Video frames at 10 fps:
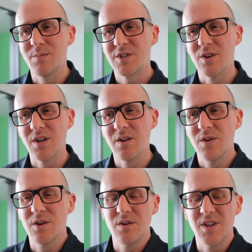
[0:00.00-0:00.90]
So to give
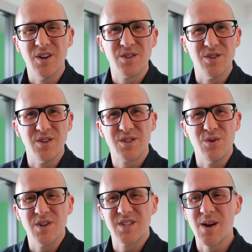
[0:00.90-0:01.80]
you, sort of
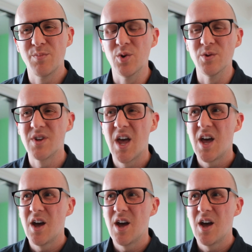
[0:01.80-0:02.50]
two examples,